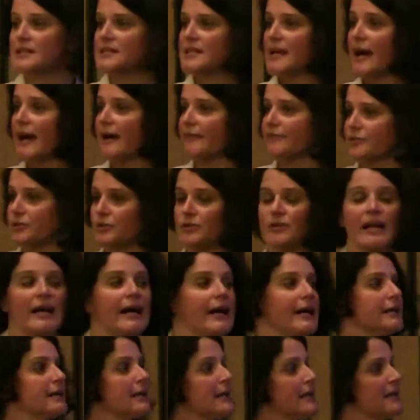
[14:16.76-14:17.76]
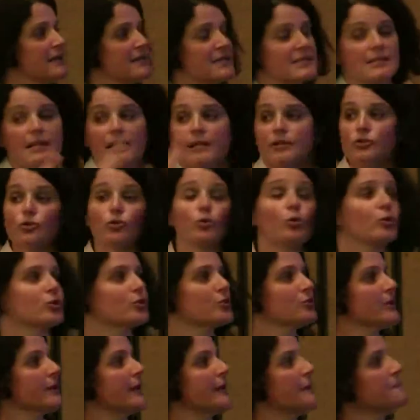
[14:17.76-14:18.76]
after that, it is done
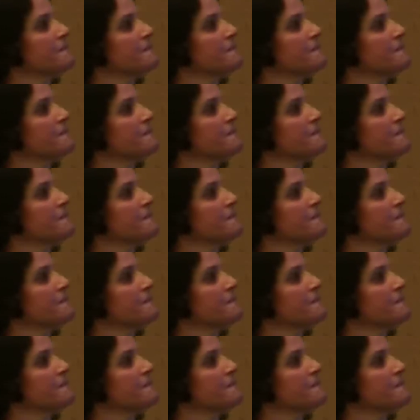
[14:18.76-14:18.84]
quarterly.